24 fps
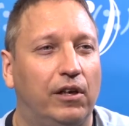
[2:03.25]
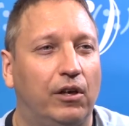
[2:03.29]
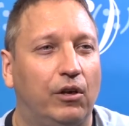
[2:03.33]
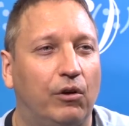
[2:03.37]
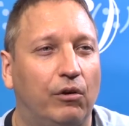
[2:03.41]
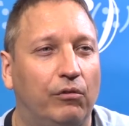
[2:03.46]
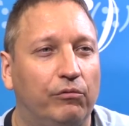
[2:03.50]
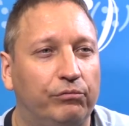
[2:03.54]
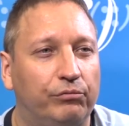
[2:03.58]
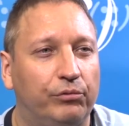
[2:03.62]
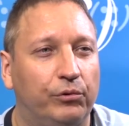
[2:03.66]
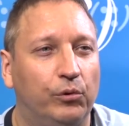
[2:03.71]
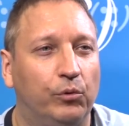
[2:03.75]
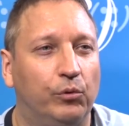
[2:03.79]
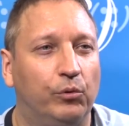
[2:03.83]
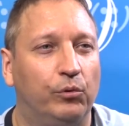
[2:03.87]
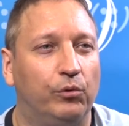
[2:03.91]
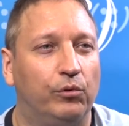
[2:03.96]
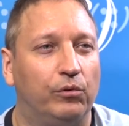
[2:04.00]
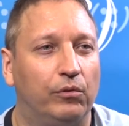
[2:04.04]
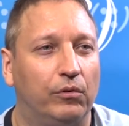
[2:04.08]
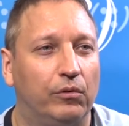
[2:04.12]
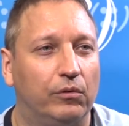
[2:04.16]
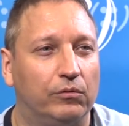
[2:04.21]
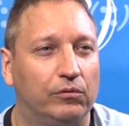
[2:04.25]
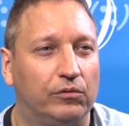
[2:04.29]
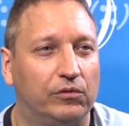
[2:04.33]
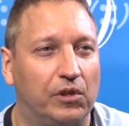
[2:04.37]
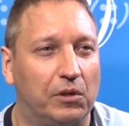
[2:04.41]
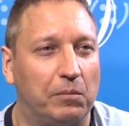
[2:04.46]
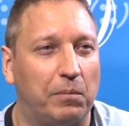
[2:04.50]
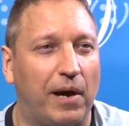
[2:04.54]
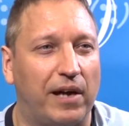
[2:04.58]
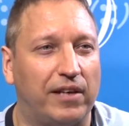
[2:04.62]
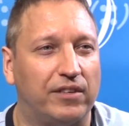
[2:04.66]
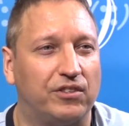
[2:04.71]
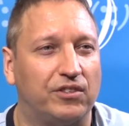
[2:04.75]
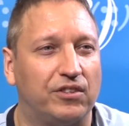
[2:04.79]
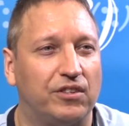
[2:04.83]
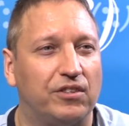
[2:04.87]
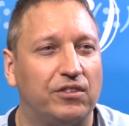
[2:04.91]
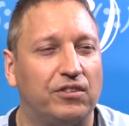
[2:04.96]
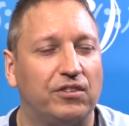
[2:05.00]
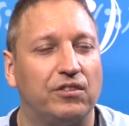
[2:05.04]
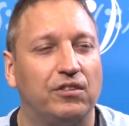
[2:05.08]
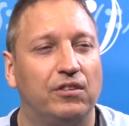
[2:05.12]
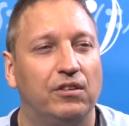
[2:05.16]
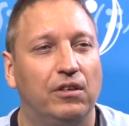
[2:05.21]
configure
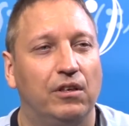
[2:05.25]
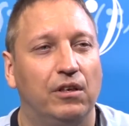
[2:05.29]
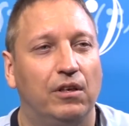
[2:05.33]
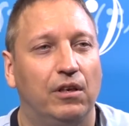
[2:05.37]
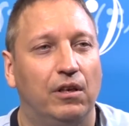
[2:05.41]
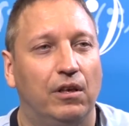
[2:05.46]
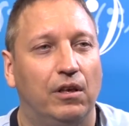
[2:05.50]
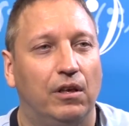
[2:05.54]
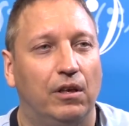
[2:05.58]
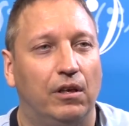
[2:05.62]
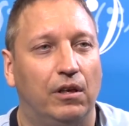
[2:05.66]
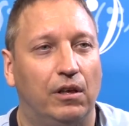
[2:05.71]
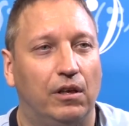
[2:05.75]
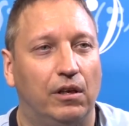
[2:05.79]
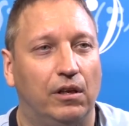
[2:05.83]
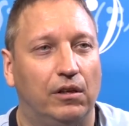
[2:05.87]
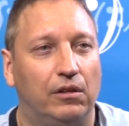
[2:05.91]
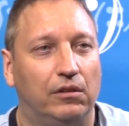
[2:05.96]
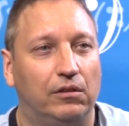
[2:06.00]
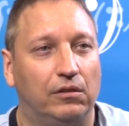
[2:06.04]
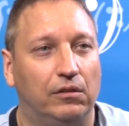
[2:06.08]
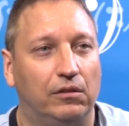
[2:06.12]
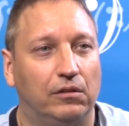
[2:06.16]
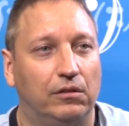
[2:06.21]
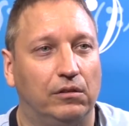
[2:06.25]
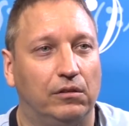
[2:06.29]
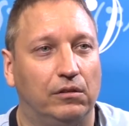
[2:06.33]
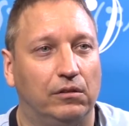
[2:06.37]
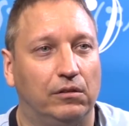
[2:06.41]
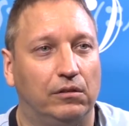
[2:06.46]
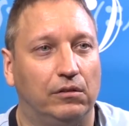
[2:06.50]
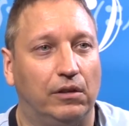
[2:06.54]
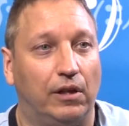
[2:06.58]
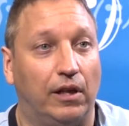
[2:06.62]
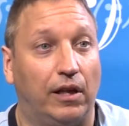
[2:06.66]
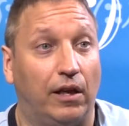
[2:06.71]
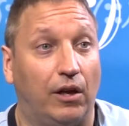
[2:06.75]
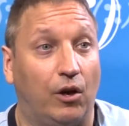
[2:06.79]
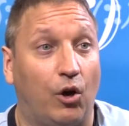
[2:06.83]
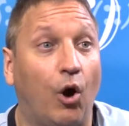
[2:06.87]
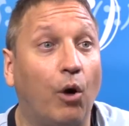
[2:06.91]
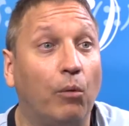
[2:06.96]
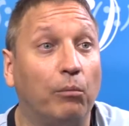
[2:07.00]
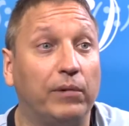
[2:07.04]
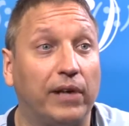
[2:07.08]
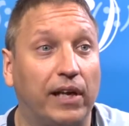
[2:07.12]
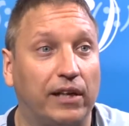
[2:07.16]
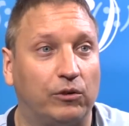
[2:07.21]
devices in the
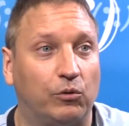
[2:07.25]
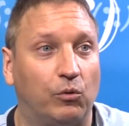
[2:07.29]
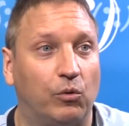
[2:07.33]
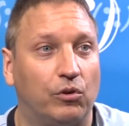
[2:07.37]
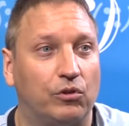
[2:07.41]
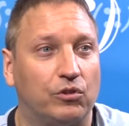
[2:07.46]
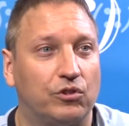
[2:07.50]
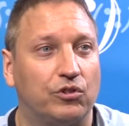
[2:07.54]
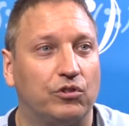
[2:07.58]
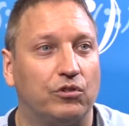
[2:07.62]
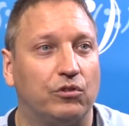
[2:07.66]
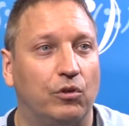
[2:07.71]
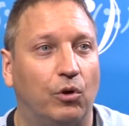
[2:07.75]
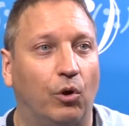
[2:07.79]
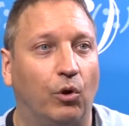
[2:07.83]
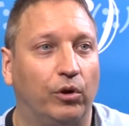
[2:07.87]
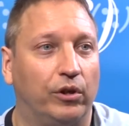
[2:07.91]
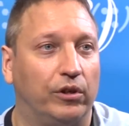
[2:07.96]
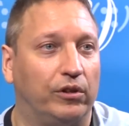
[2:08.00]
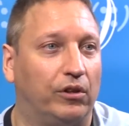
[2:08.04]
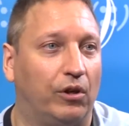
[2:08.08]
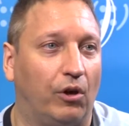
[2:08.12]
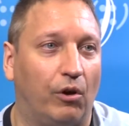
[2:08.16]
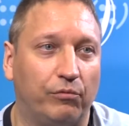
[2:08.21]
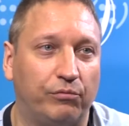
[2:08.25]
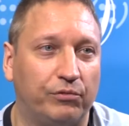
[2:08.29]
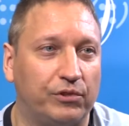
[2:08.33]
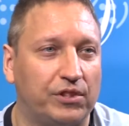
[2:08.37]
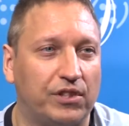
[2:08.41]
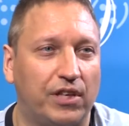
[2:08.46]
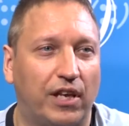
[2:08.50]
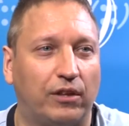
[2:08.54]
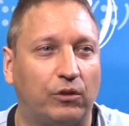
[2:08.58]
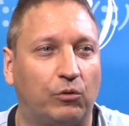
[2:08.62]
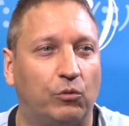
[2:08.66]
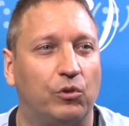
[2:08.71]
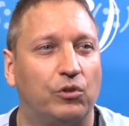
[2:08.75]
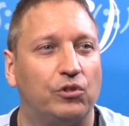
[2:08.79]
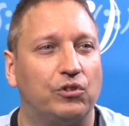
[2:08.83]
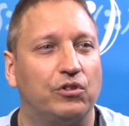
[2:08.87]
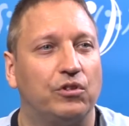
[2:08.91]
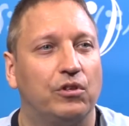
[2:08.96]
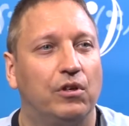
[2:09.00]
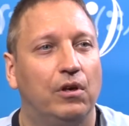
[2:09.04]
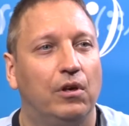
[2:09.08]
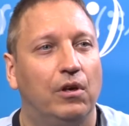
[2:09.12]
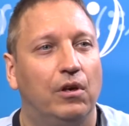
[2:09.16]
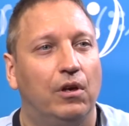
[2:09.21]
home networks or in the office
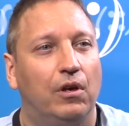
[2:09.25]
networks